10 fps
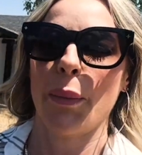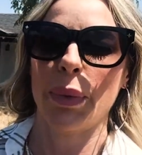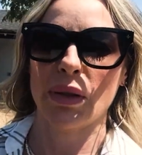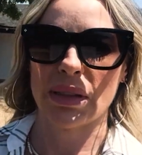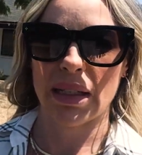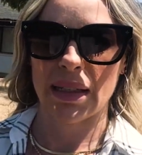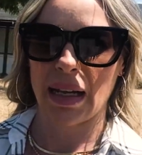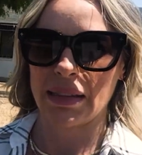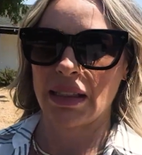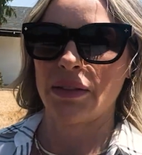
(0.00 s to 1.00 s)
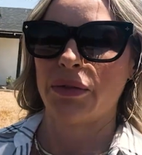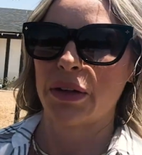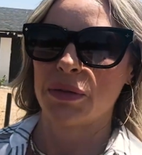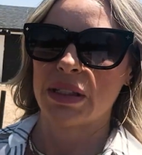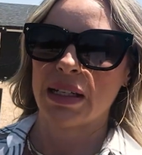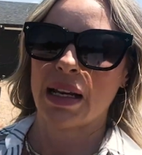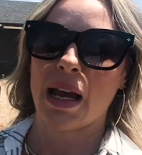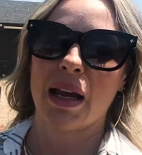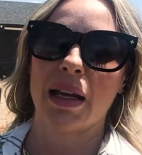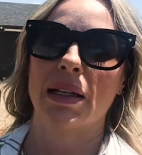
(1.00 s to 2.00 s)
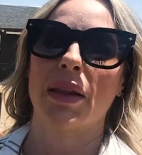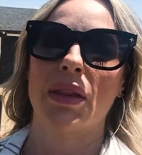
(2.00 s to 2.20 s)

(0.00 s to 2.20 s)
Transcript: built in 1959.